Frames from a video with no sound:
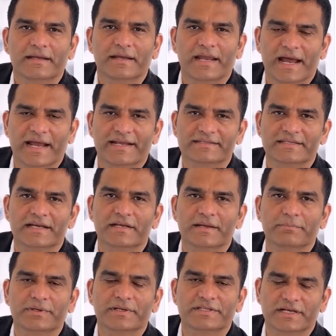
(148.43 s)
as they
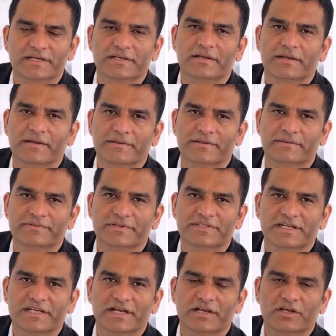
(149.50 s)
represent the
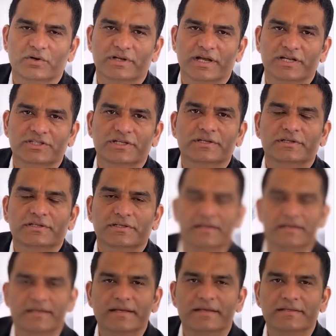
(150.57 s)
physical locations
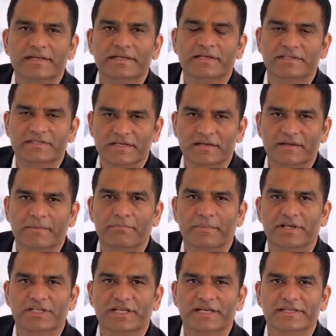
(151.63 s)
such as
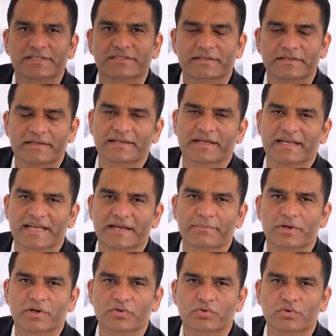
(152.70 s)
machines,
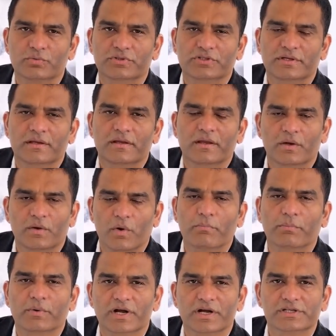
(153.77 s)
labor groups, or
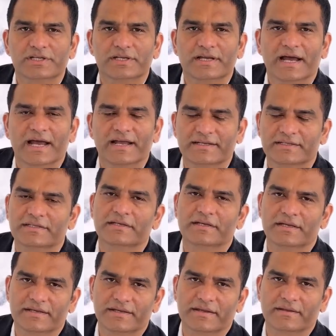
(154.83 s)
production lines
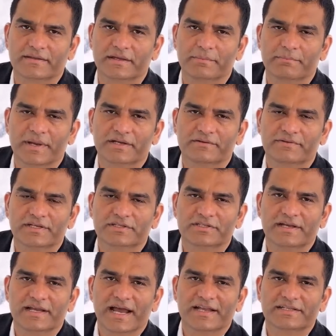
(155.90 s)
where
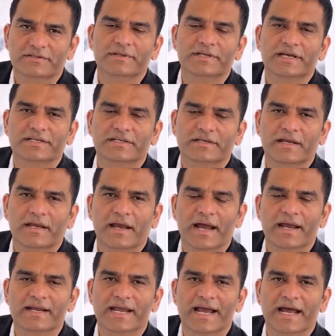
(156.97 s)
manufacturing activities
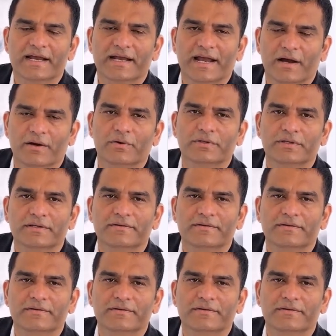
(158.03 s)
are carried out.